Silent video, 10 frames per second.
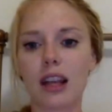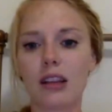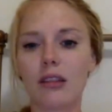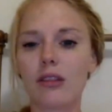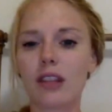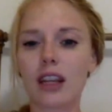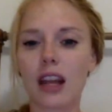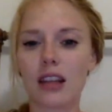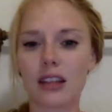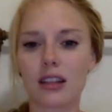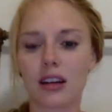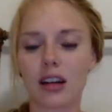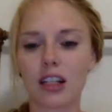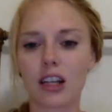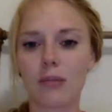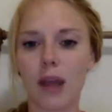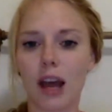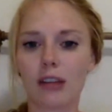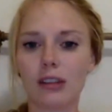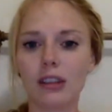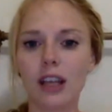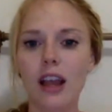a losing and discouraging battle.